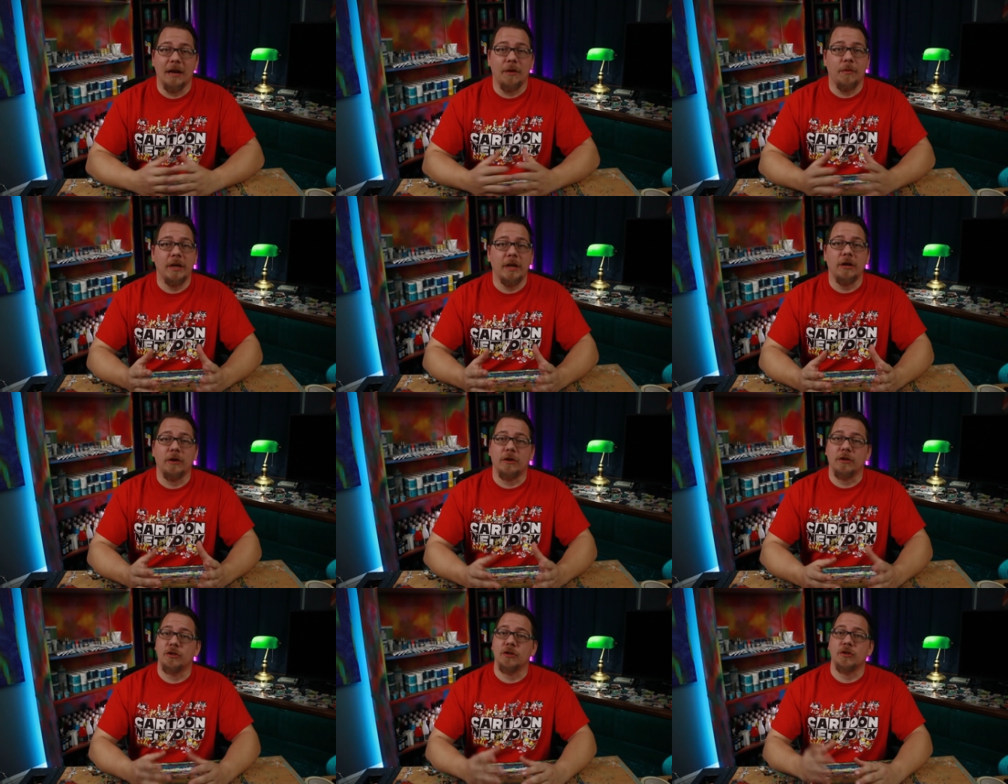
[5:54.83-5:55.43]
That
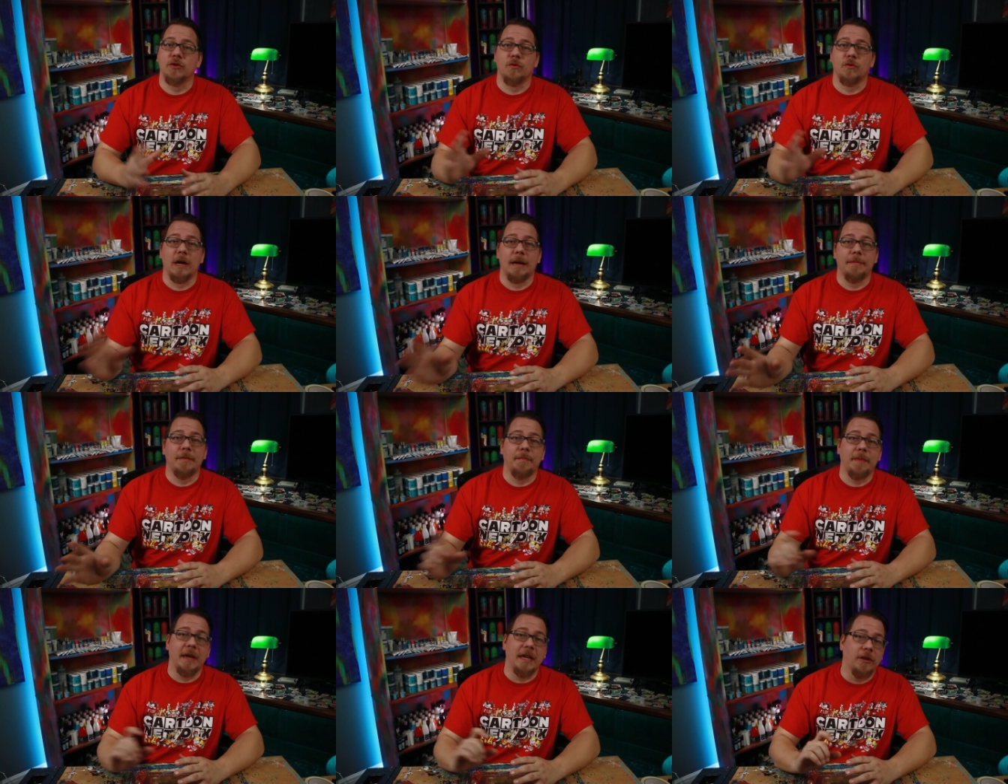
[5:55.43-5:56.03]
way you can just
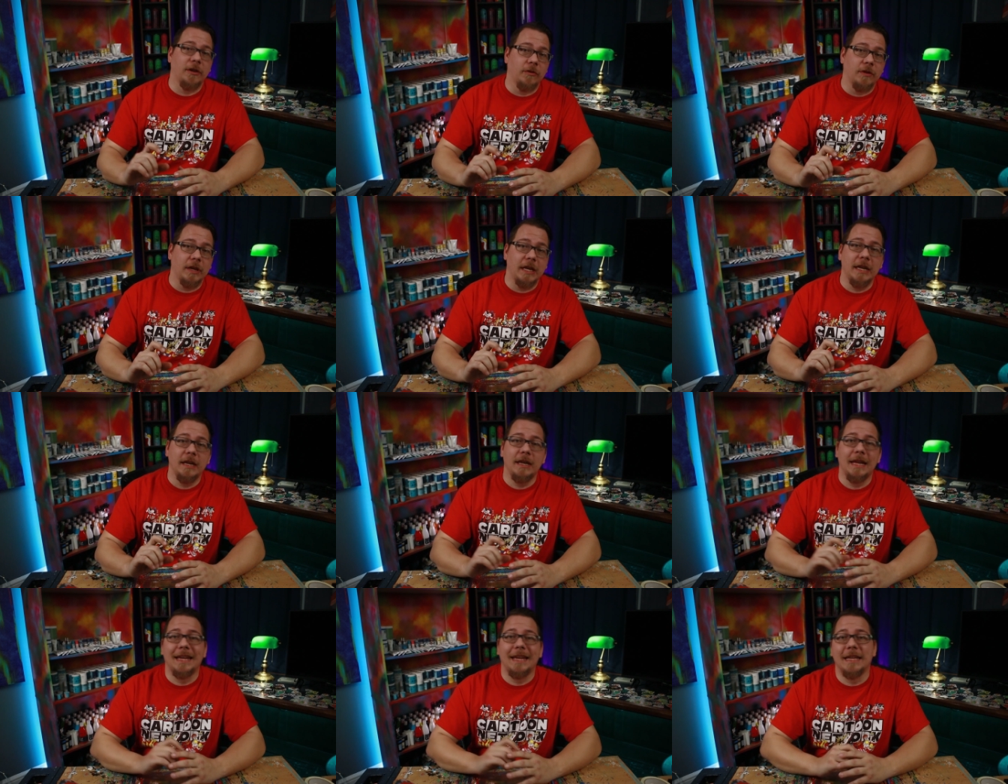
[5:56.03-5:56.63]
grab the paint you
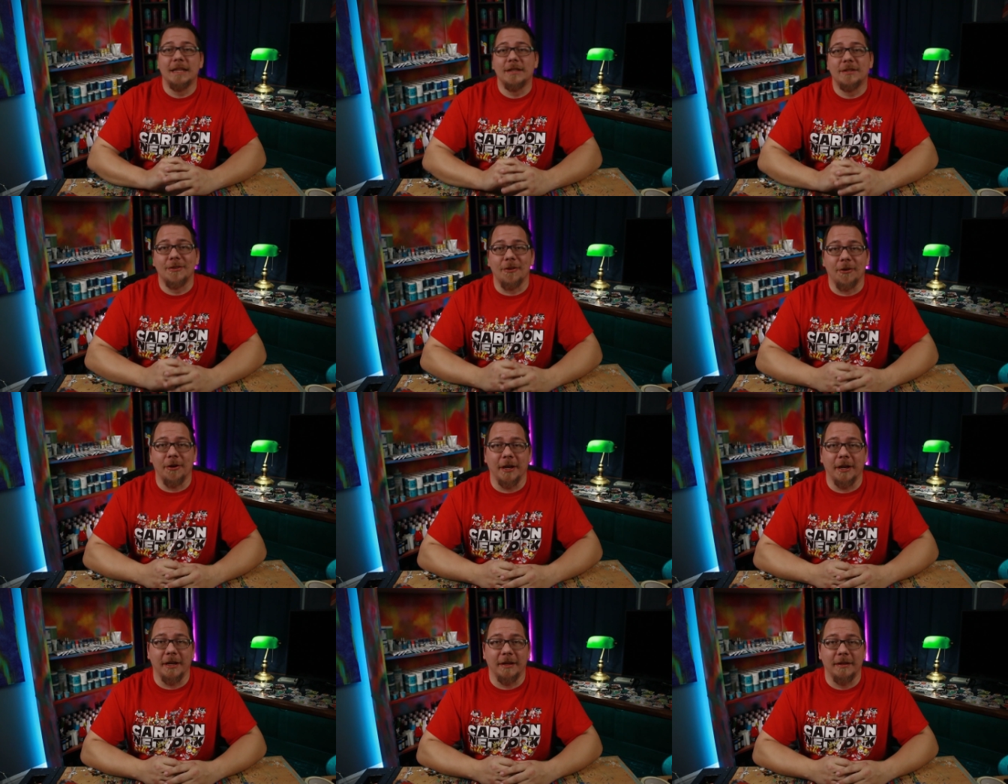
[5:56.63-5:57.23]
need and get
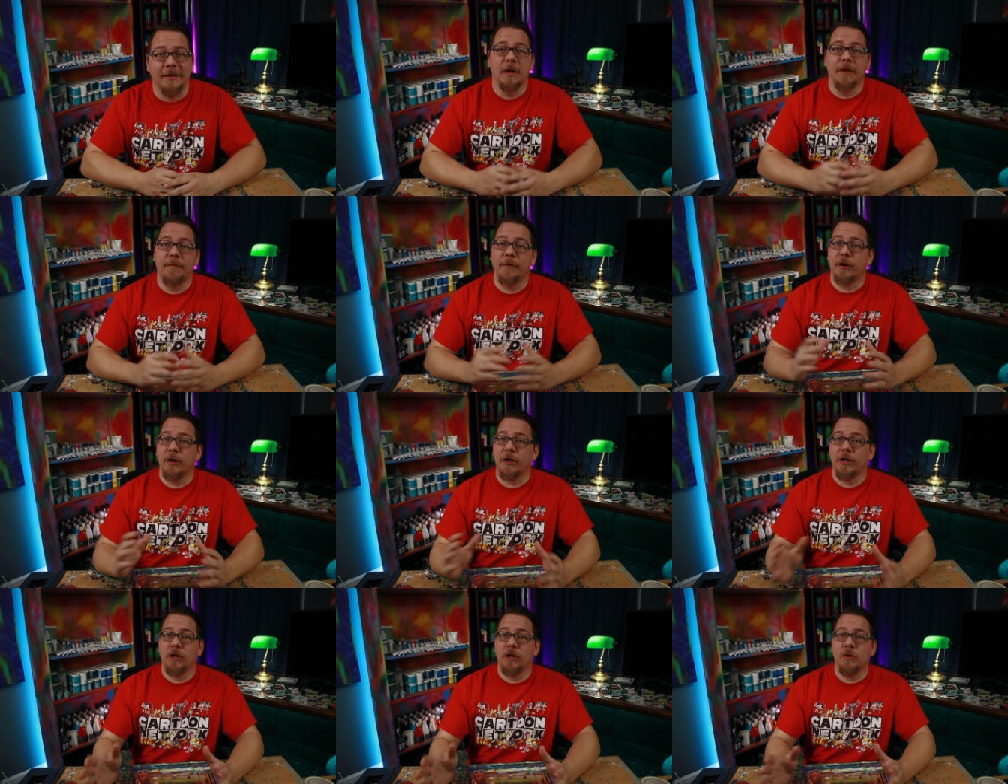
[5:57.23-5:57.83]
started. But if
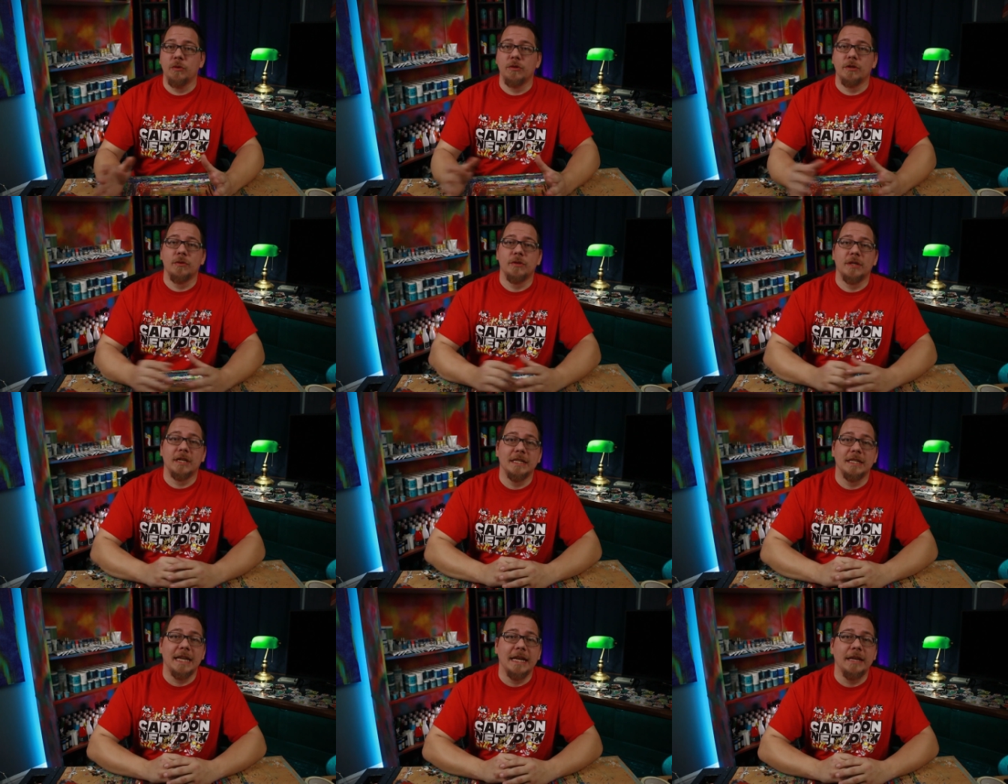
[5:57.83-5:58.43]
you're going to use those
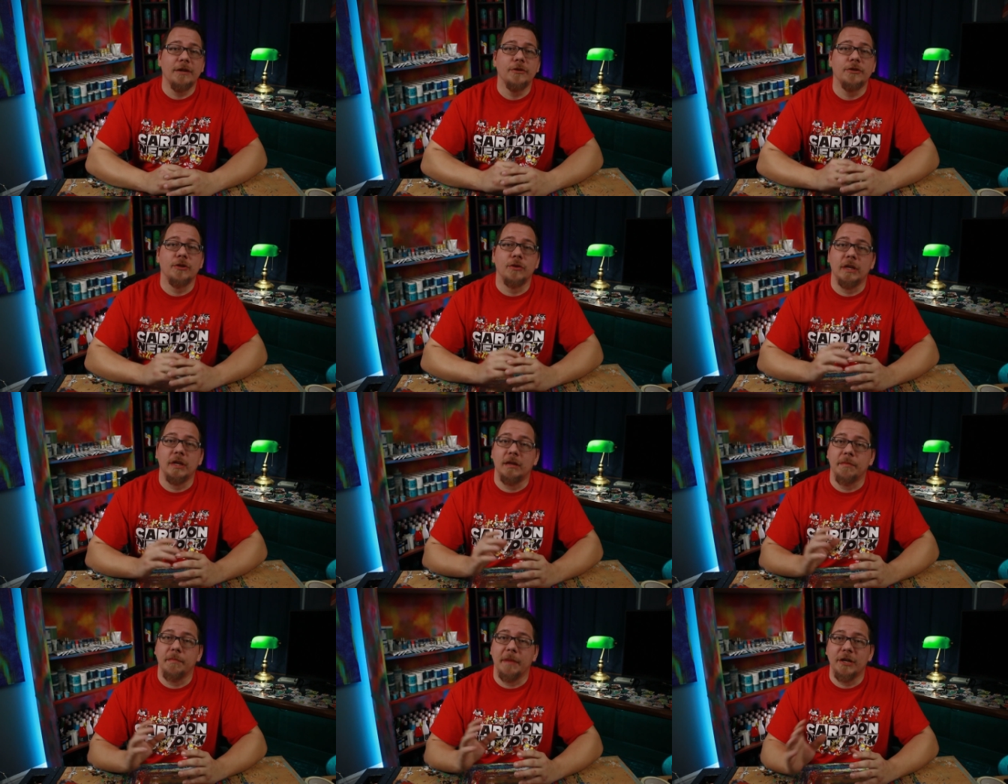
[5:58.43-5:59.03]
containers, you
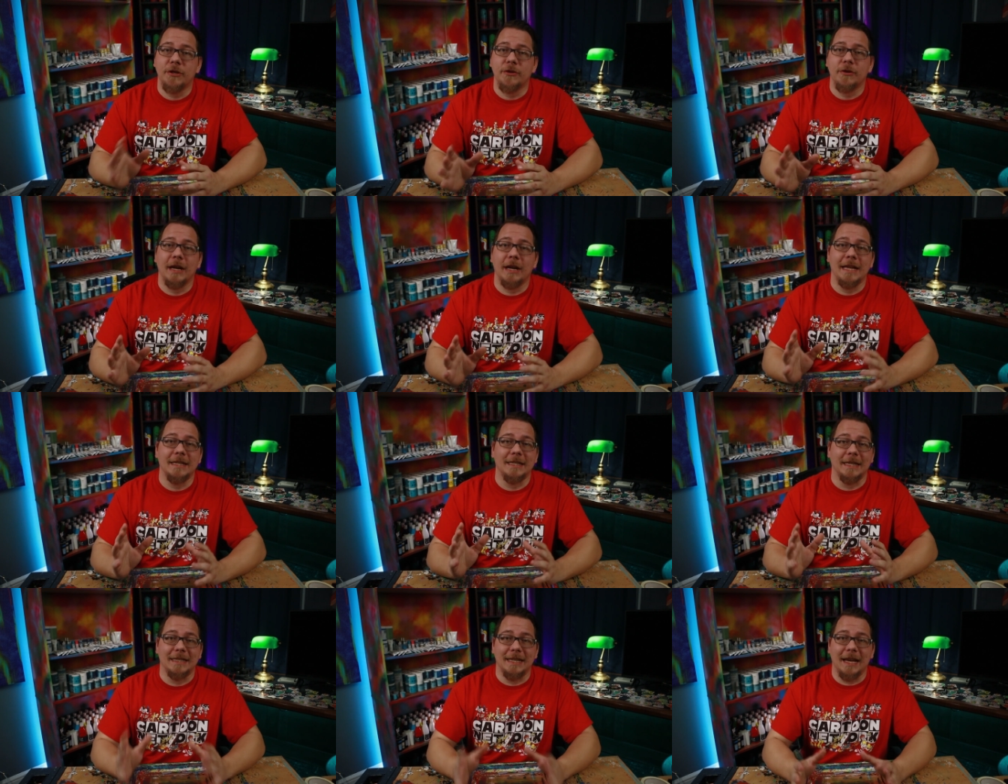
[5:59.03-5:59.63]
need to make sure it
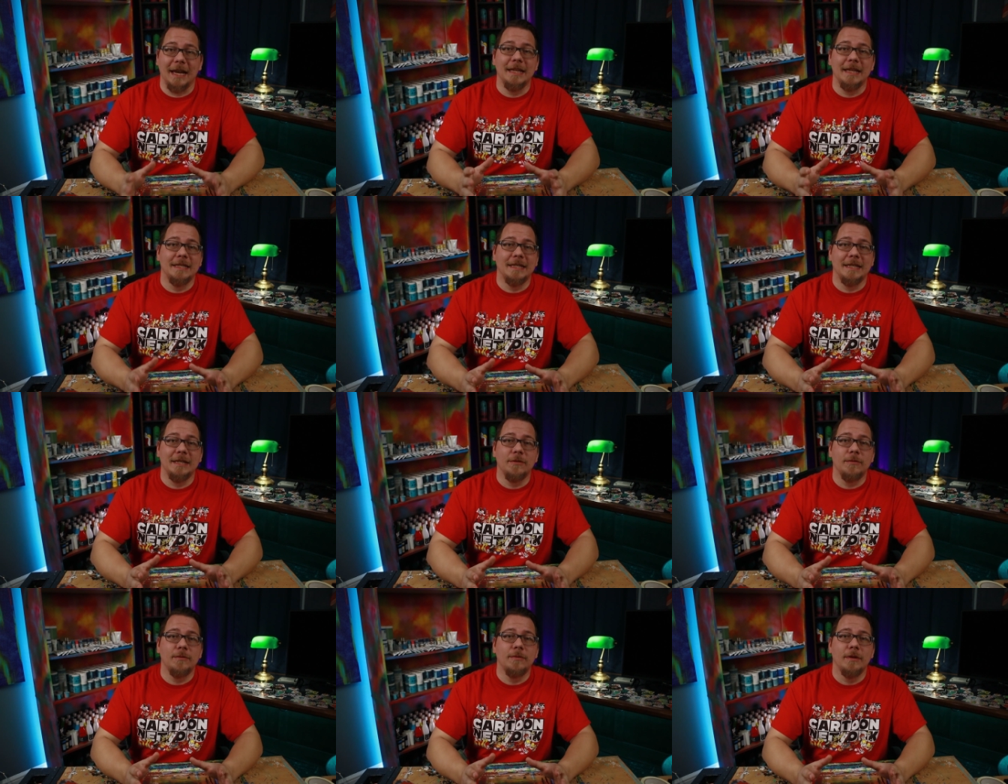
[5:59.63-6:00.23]
has a tight
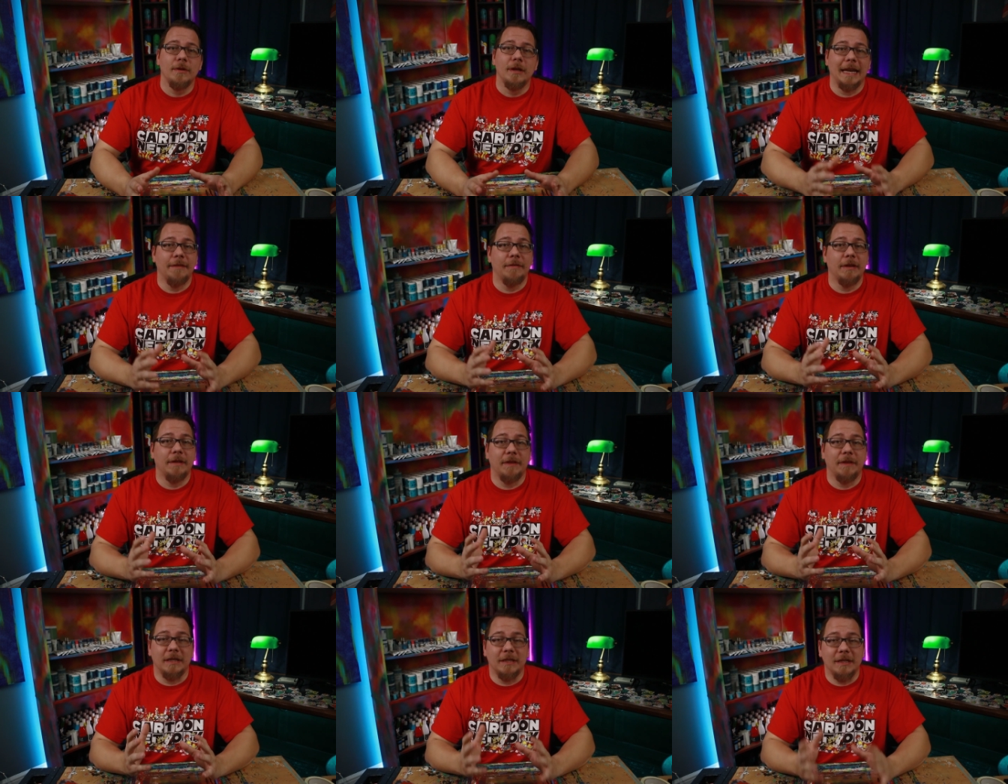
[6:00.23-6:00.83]
seal, and
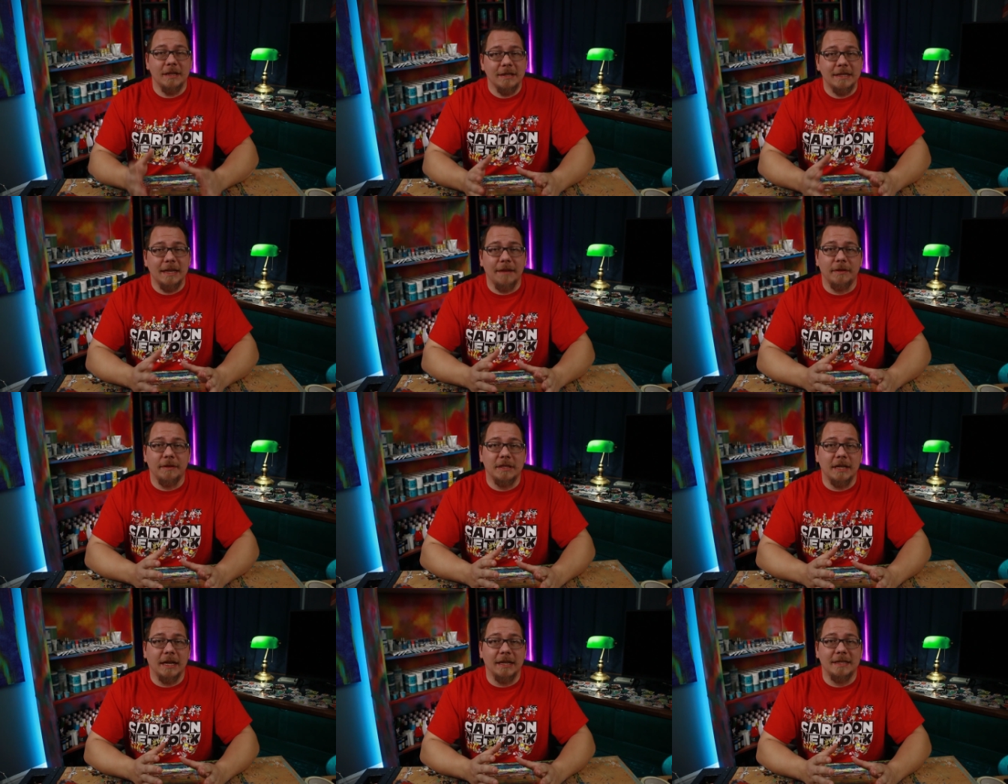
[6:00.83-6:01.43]
even if it does
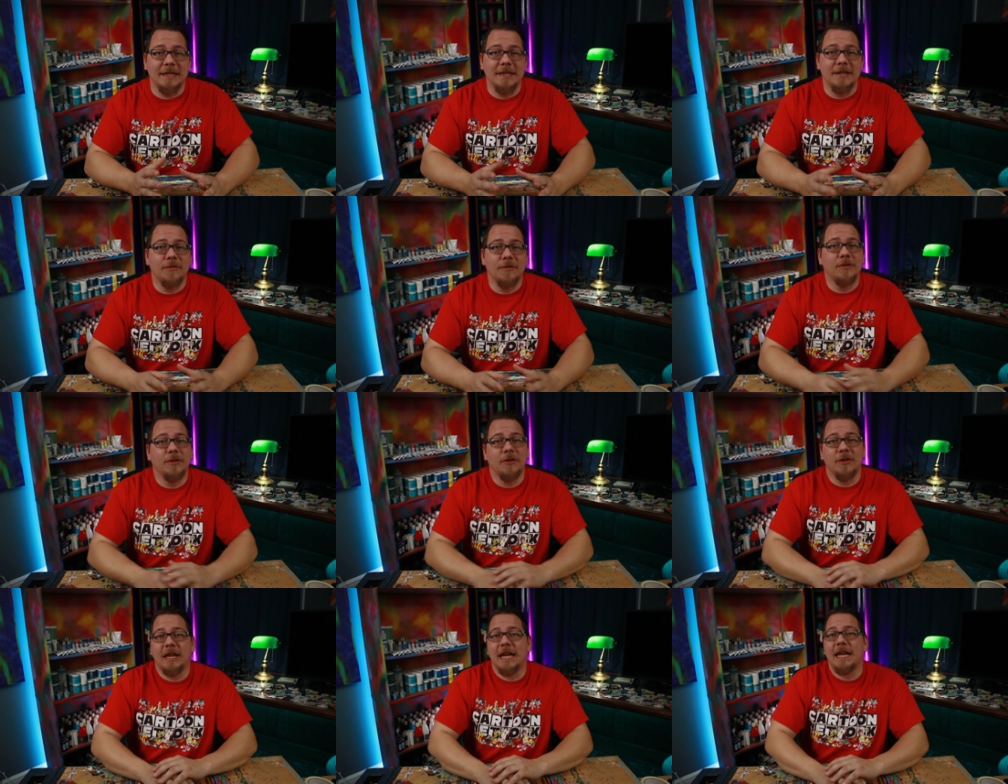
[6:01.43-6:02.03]
have a tight
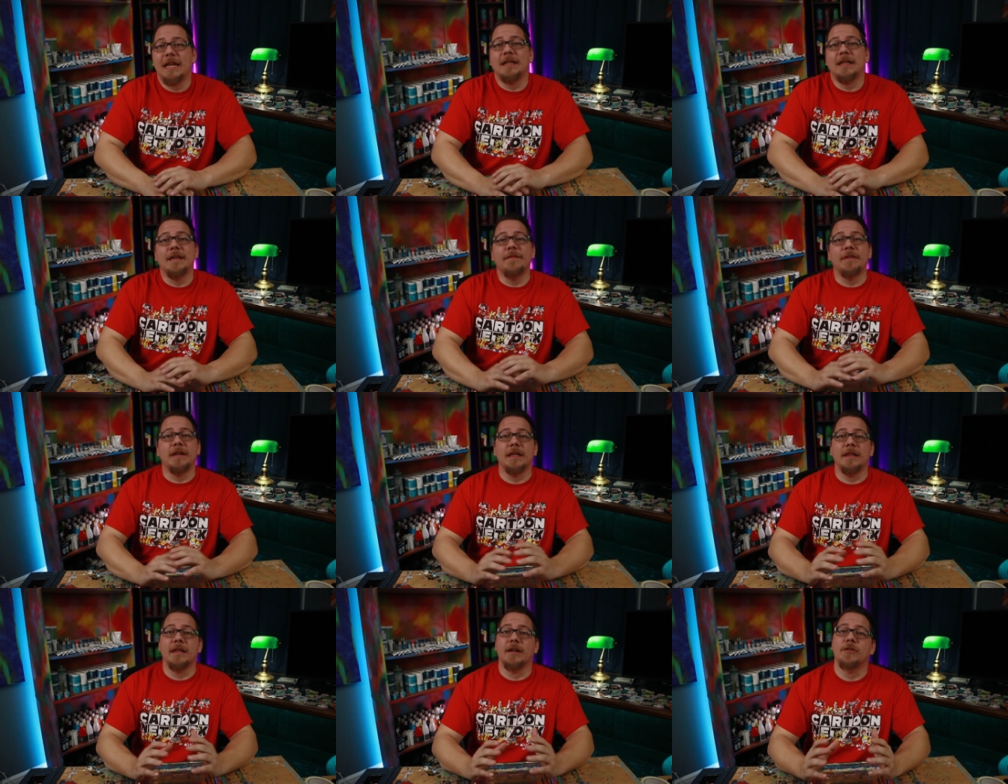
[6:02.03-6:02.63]
seal, you can't leave
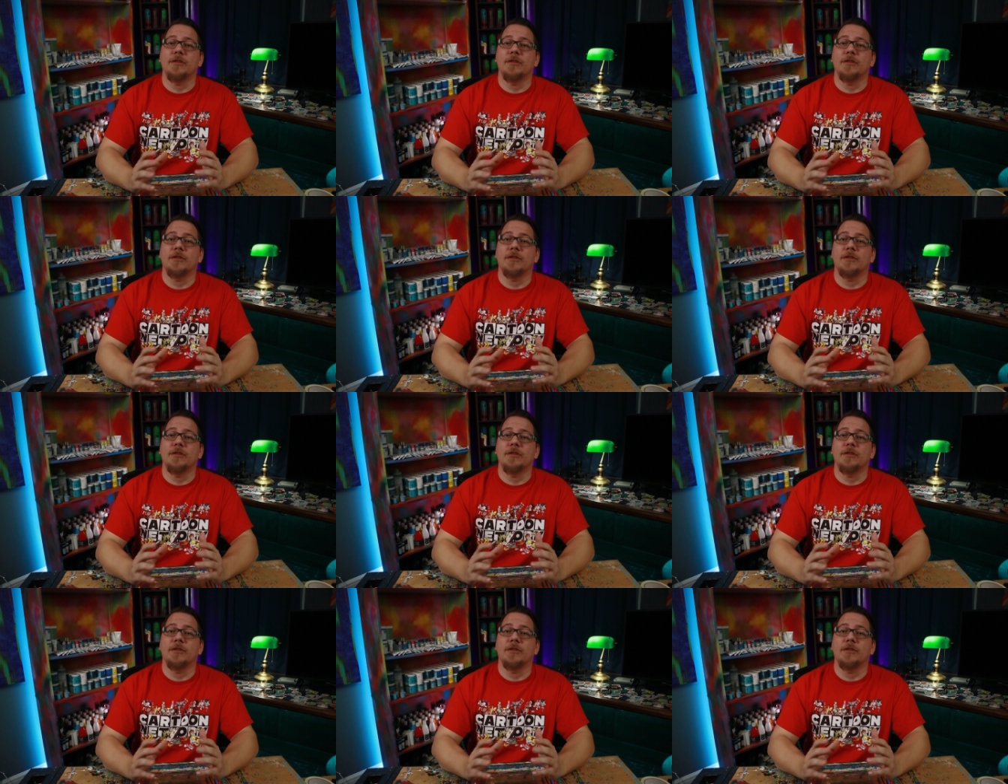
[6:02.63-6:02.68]
it in